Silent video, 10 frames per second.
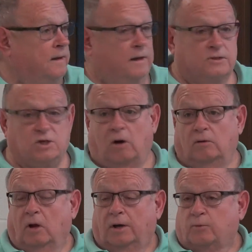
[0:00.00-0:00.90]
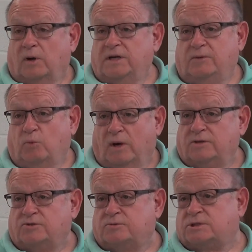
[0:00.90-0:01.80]
So look,
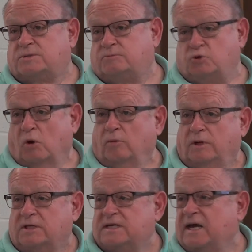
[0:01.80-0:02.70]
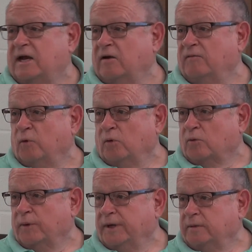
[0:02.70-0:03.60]
one drone can take care of a whole
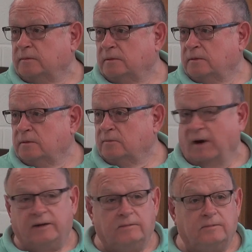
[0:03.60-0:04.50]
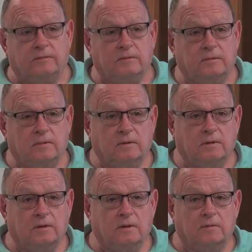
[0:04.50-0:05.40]
queen, right?
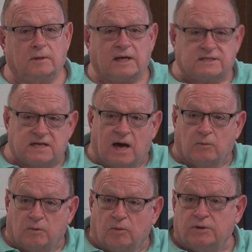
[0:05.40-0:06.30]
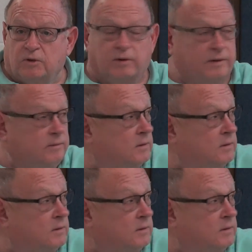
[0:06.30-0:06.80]
That's not what we're doing.